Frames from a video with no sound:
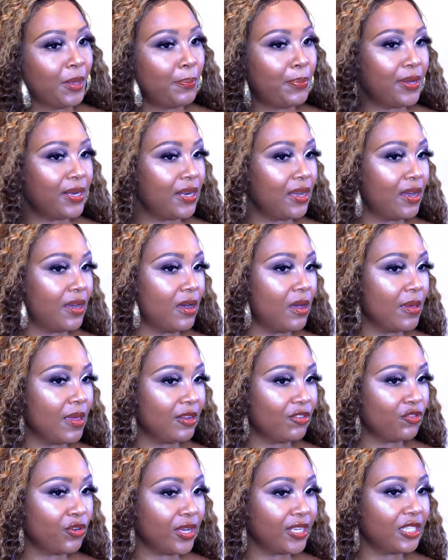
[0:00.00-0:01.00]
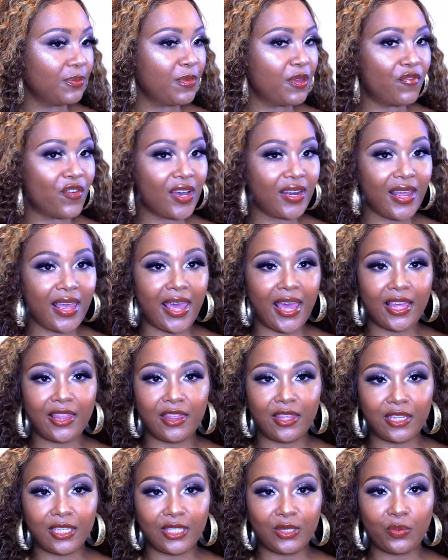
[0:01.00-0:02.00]
But trust me, if I'd have
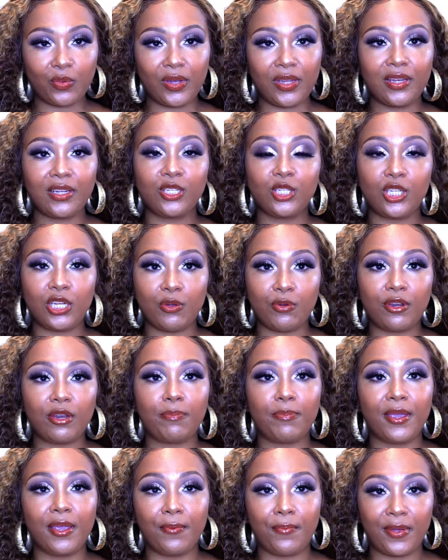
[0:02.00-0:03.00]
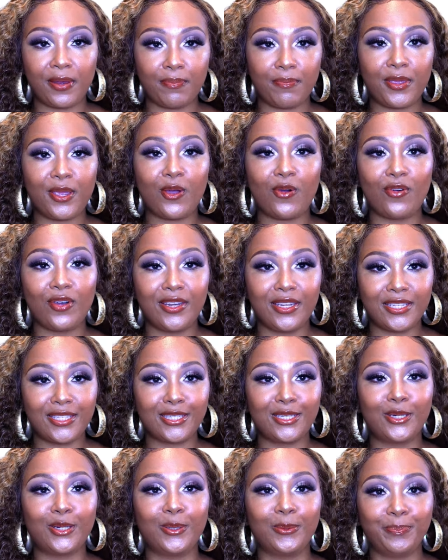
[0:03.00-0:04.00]
had this one, she would have been with me on this
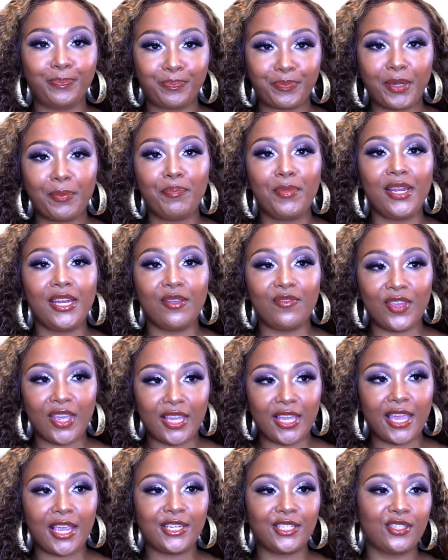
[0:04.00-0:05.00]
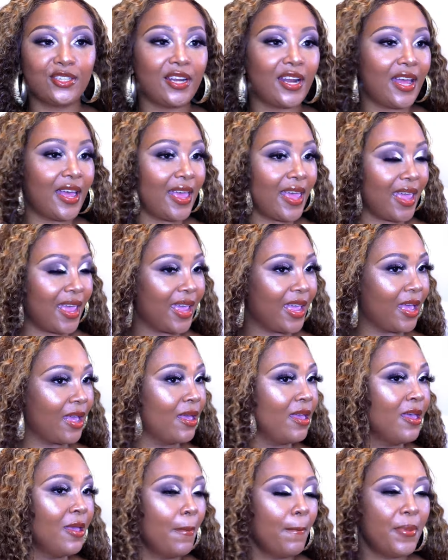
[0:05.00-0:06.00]
little mini vacation that I
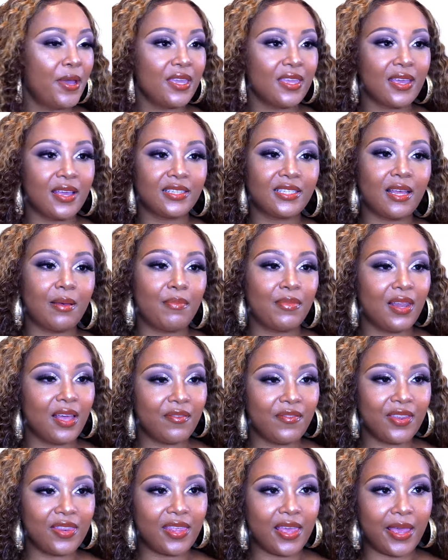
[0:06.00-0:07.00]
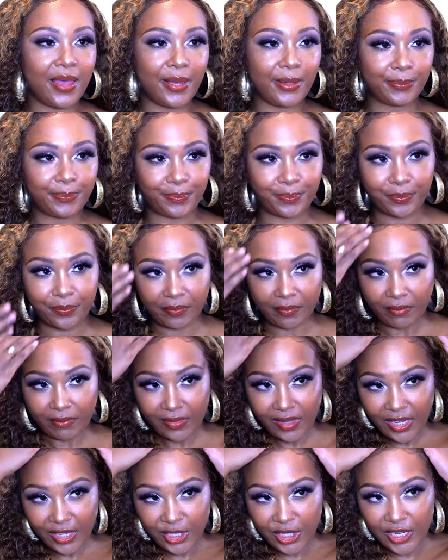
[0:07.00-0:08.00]
had. But yes, I'm loving that.
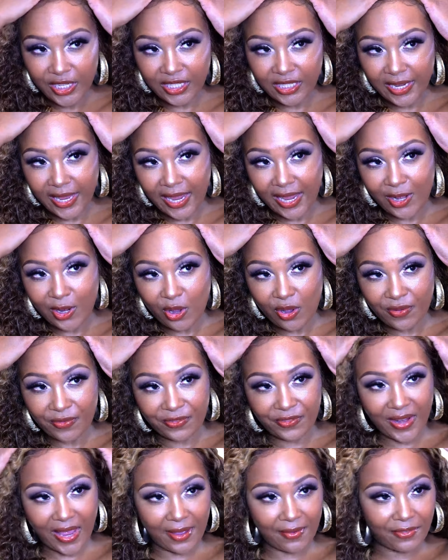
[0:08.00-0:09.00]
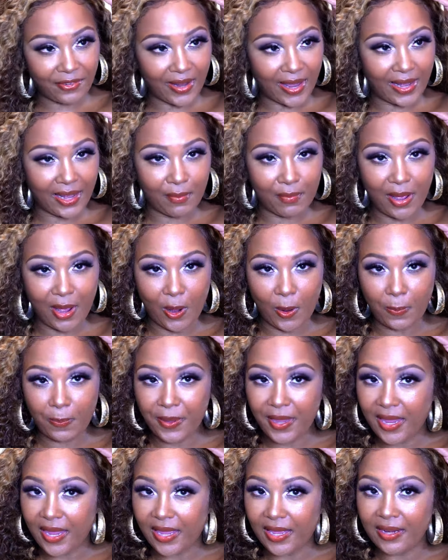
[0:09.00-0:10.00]
She's laying on flat, in my
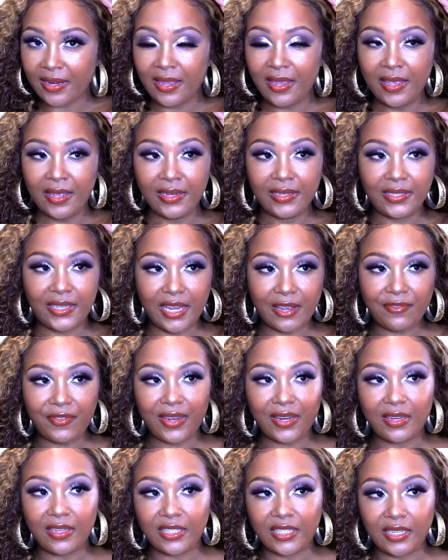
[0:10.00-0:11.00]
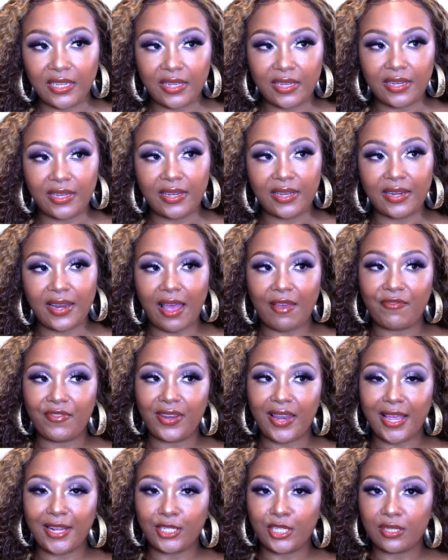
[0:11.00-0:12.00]
opinion. Definitely looks good. I
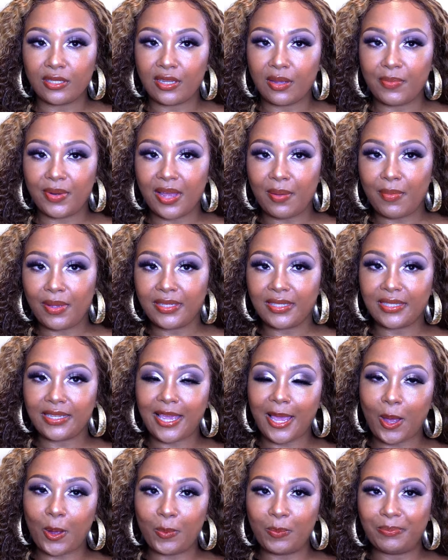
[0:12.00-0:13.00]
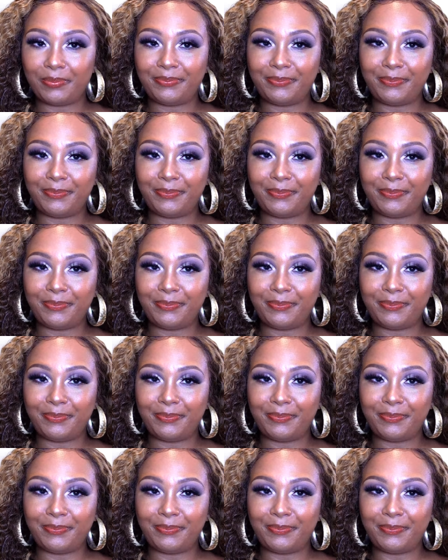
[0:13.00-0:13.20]
feel like she's coming out my scalp.